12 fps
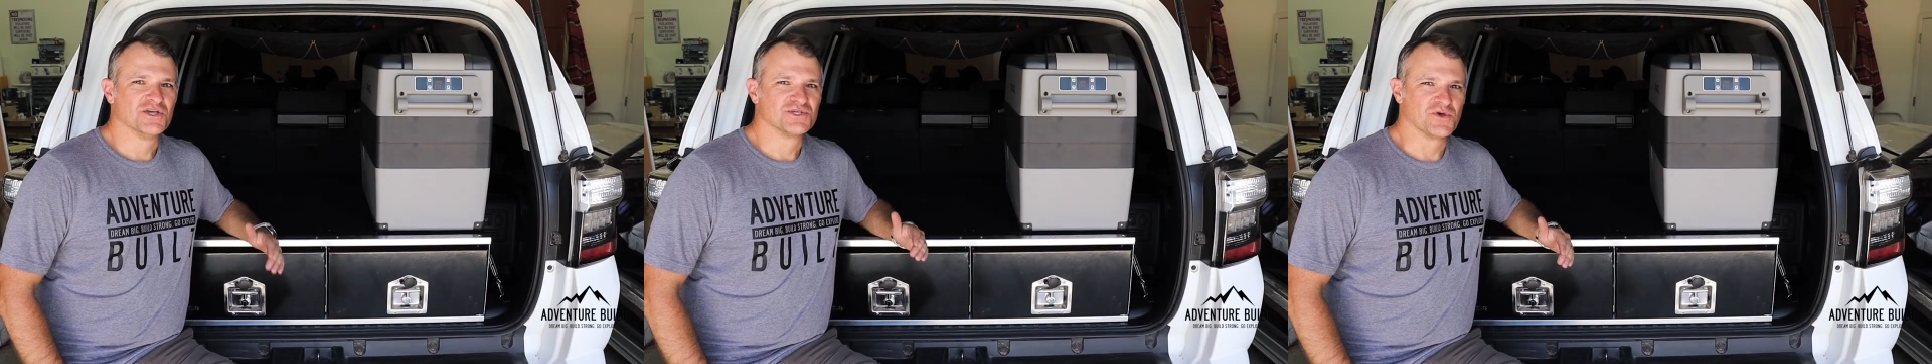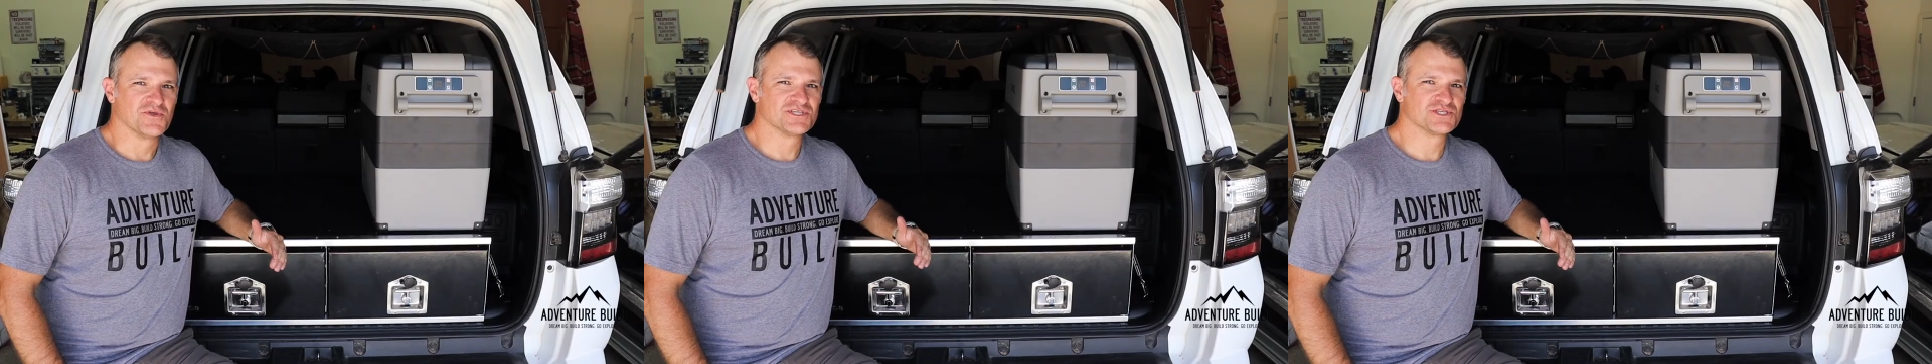
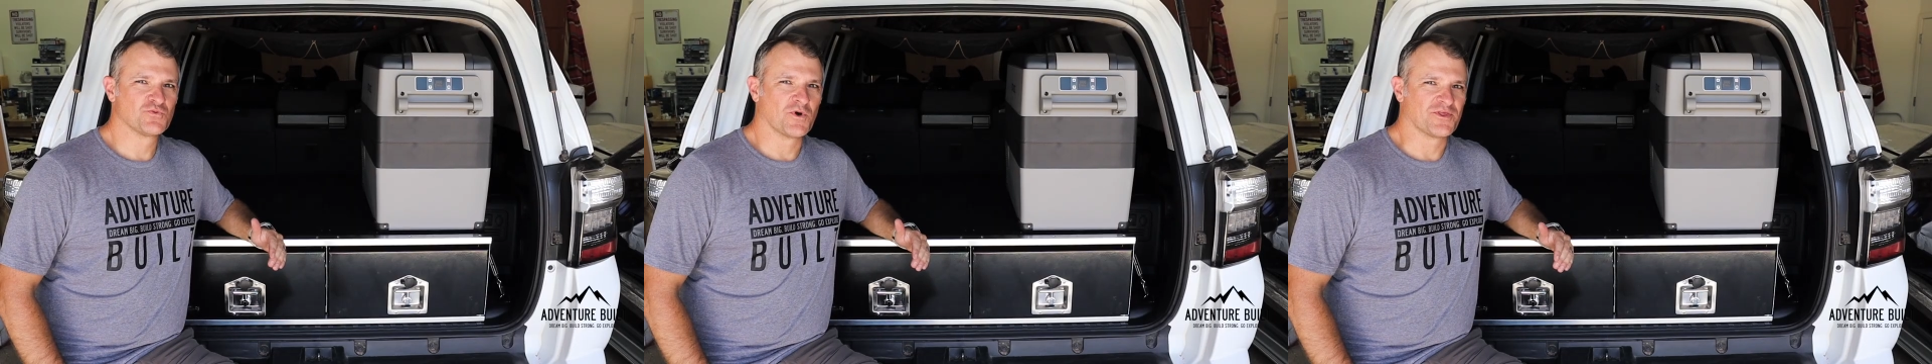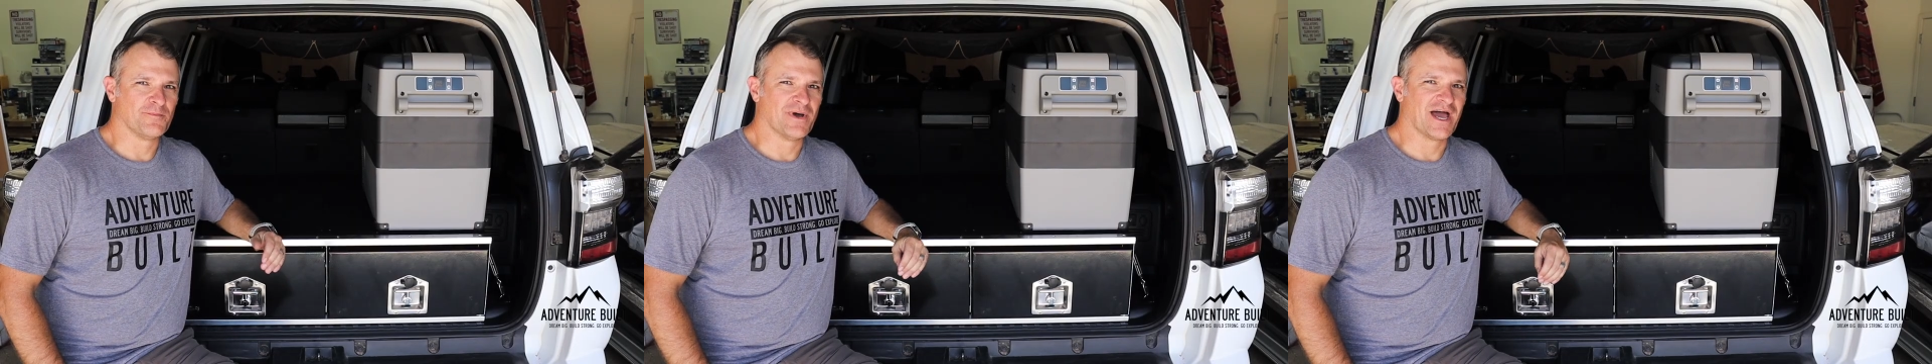So this is
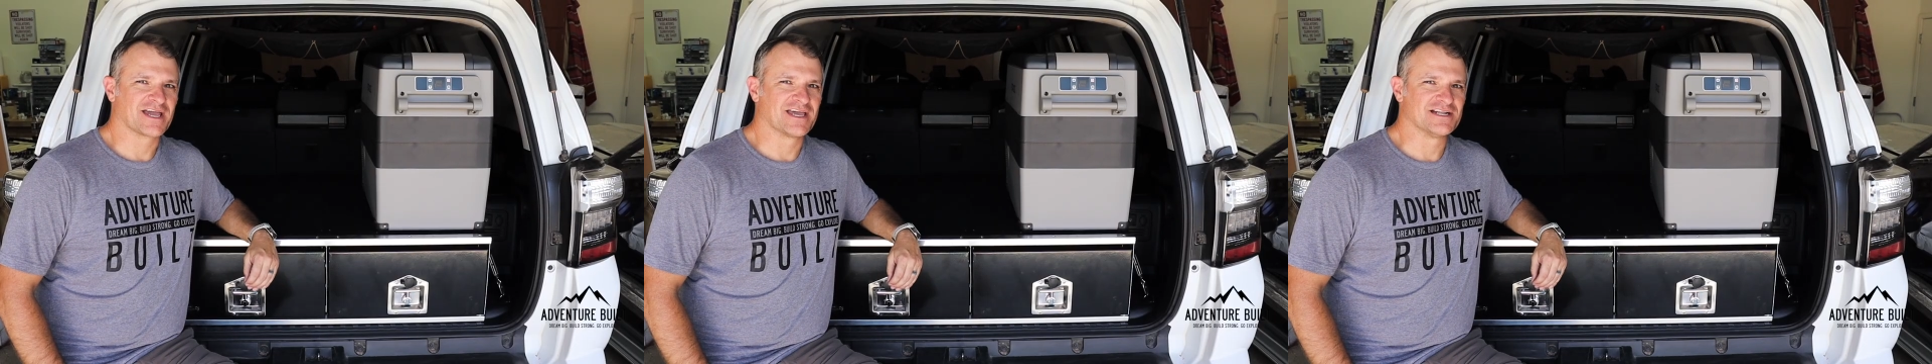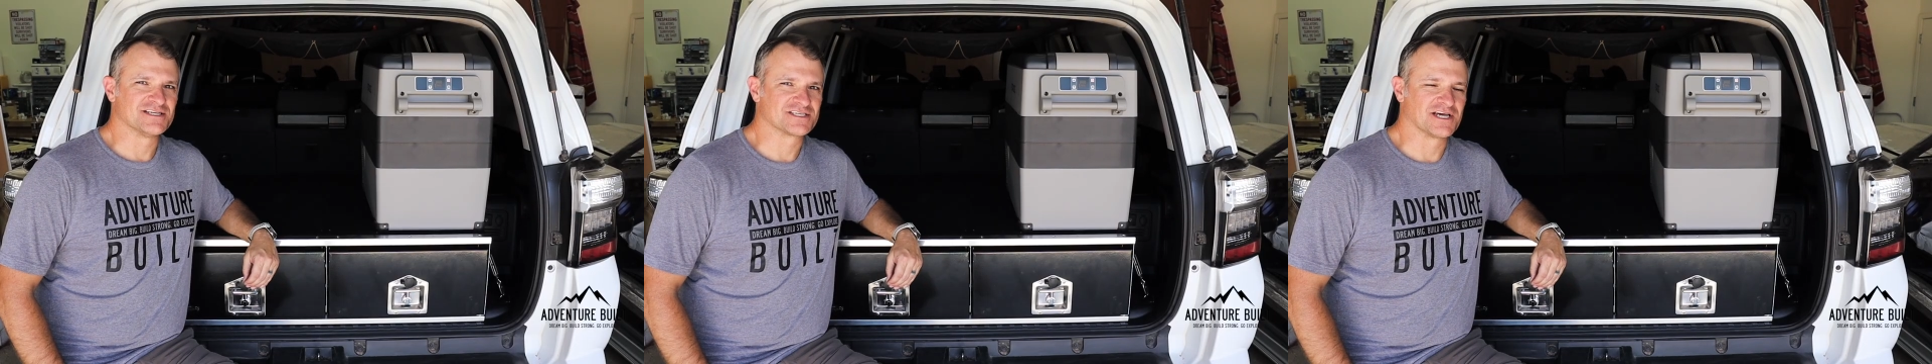what the back
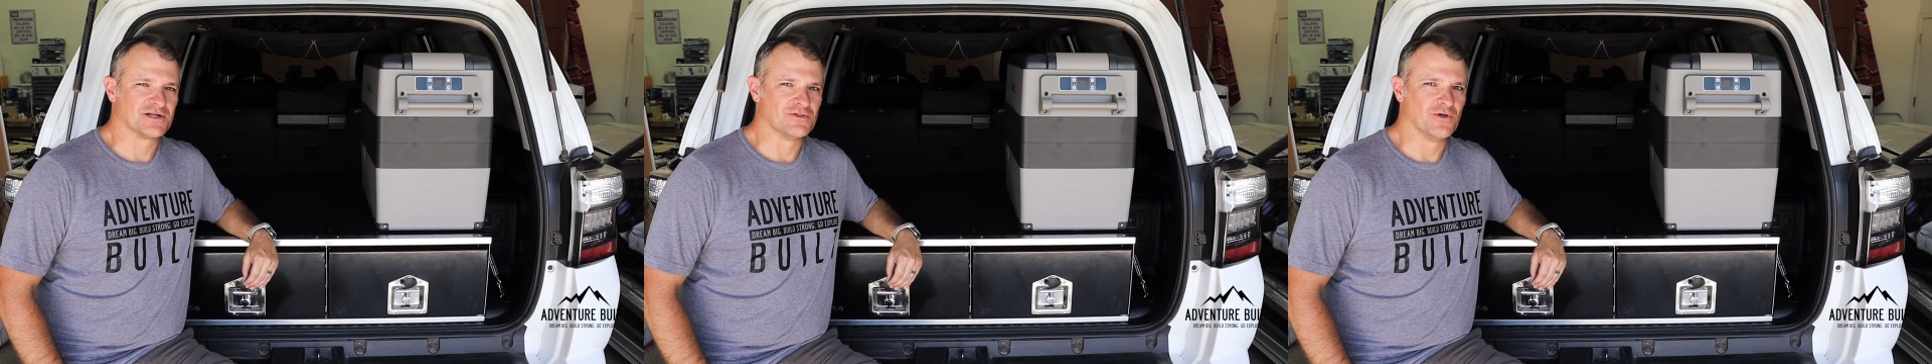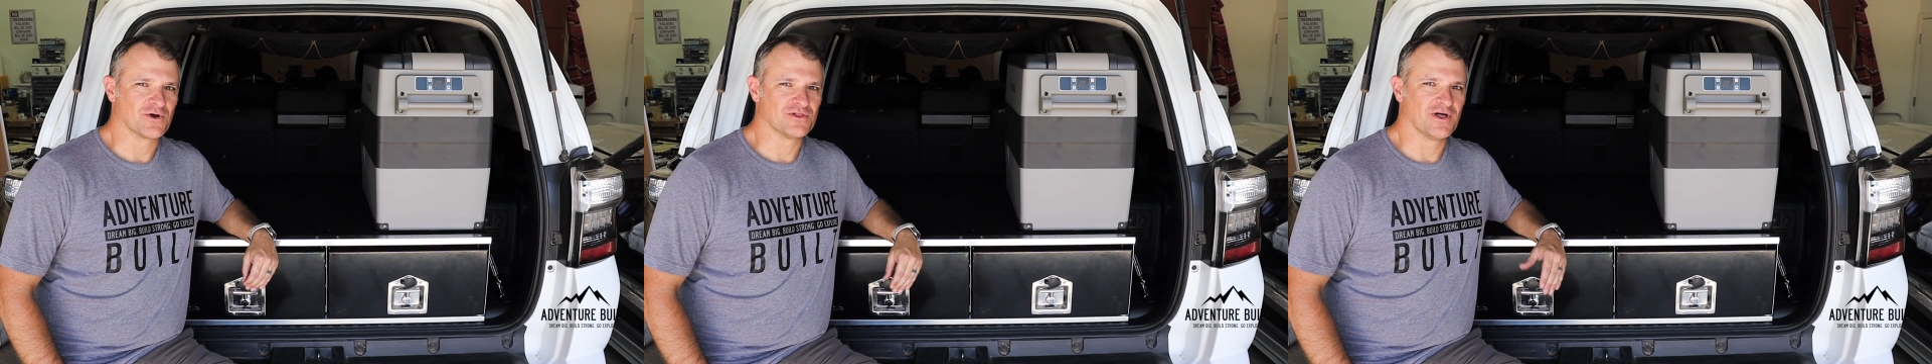end is gonna
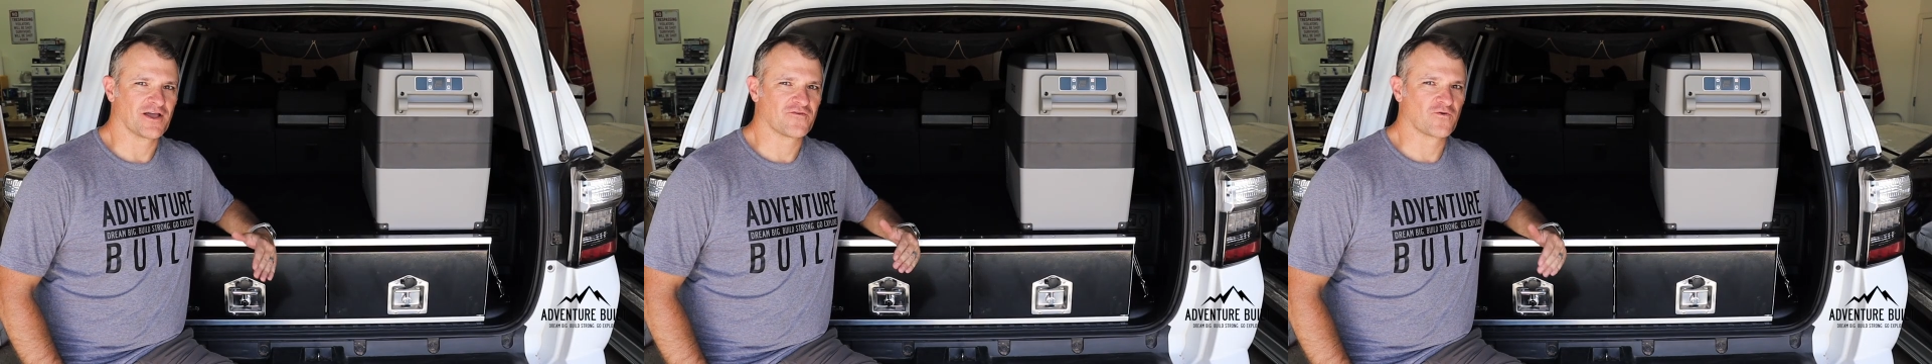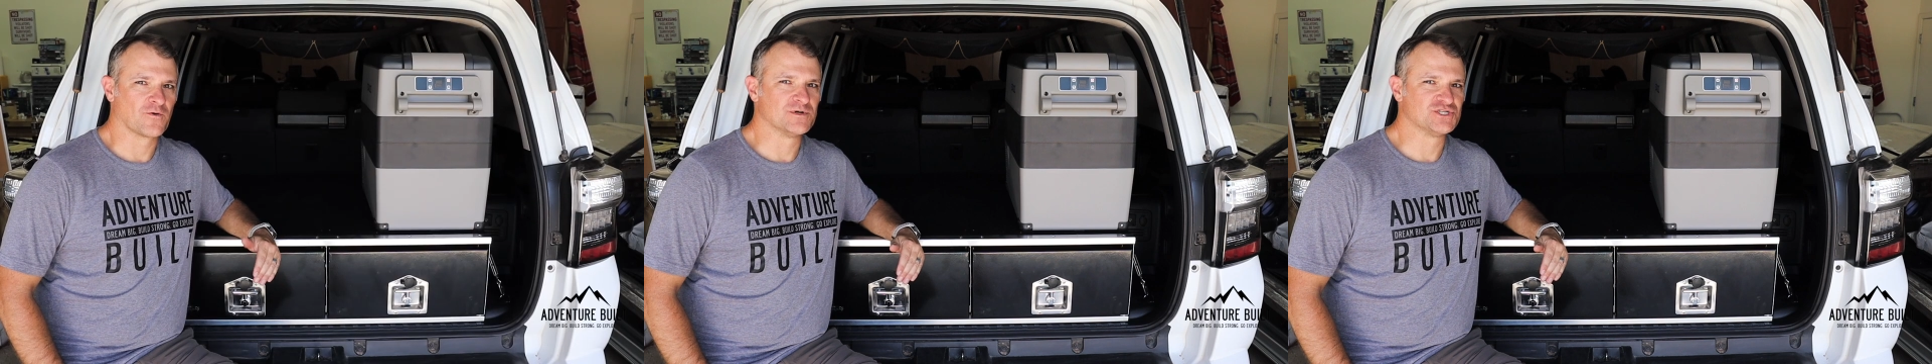look like
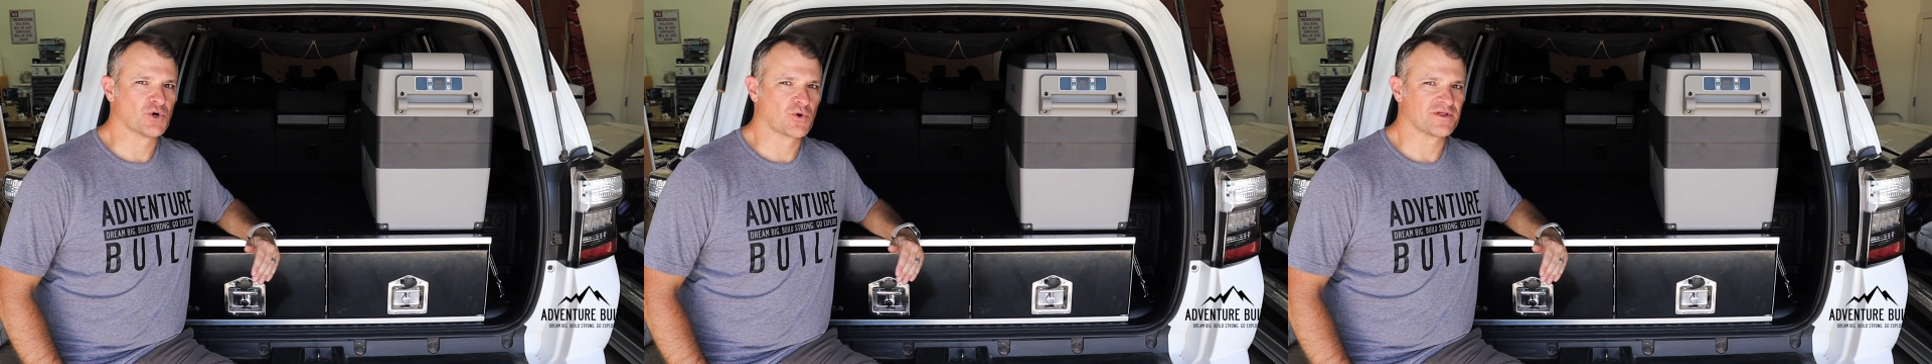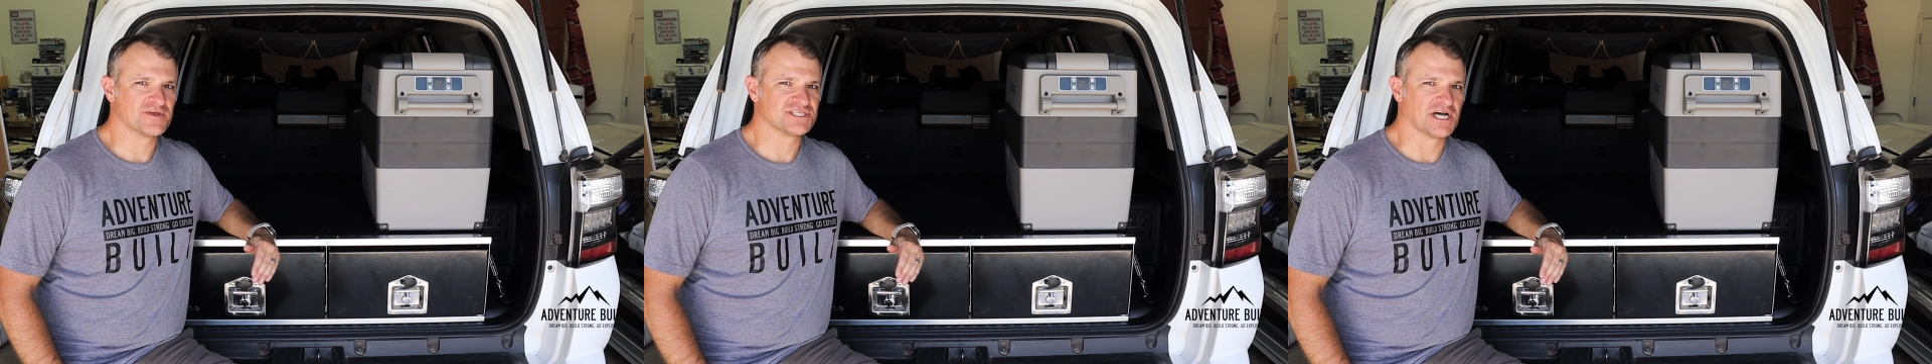for a
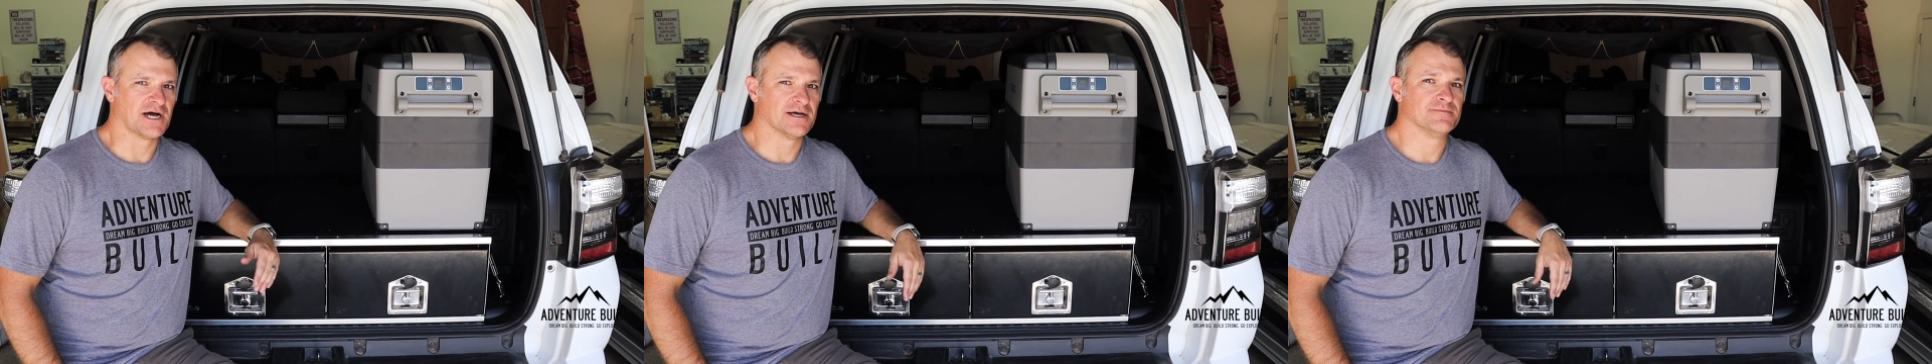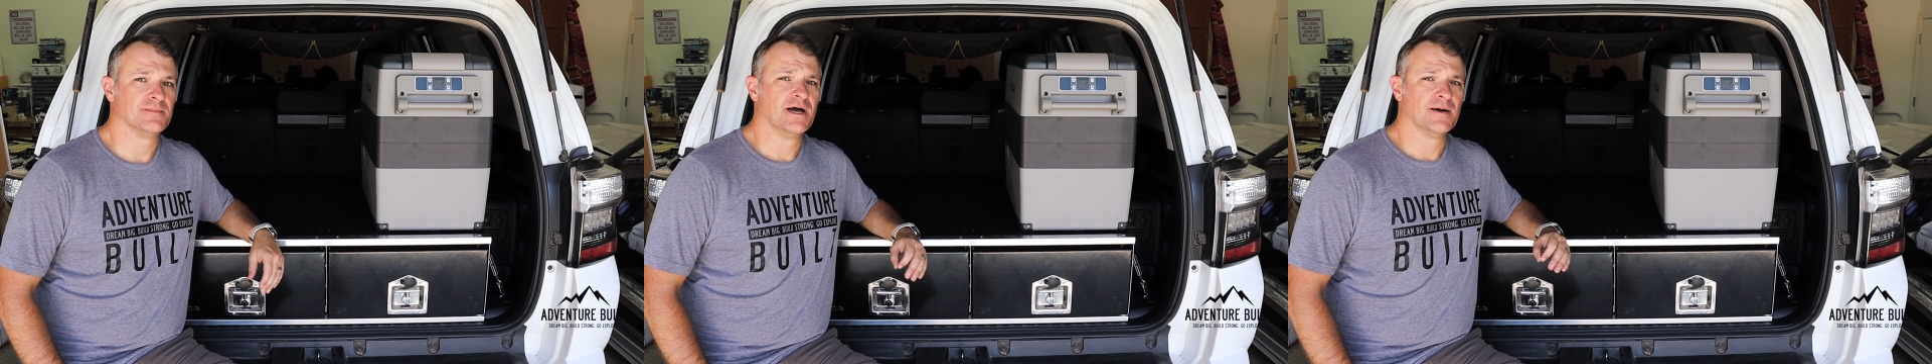majority of the time,